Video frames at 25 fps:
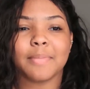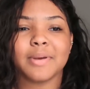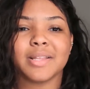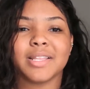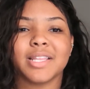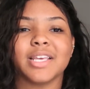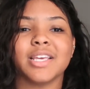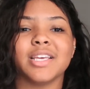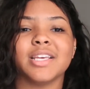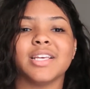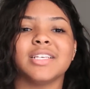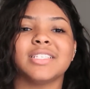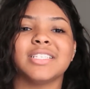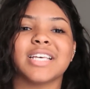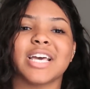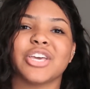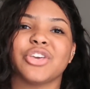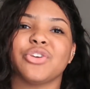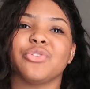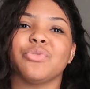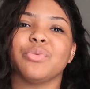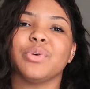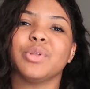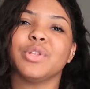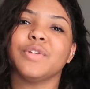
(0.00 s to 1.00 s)
But then it's like
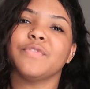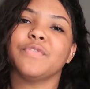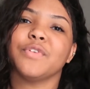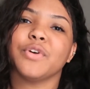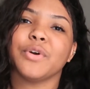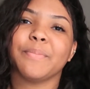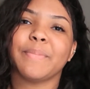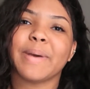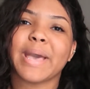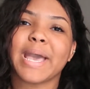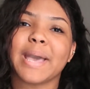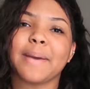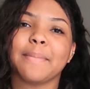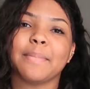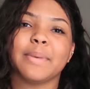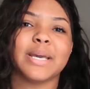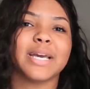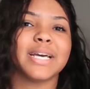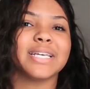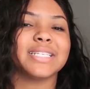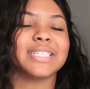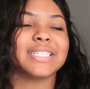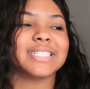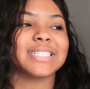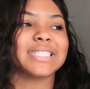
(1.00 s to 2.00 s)
you really feel bad,
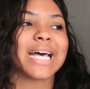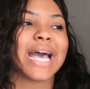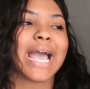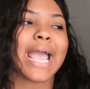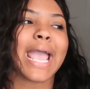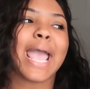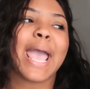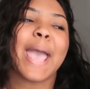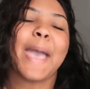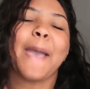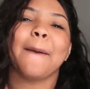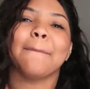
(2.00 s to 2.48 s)
because it's like,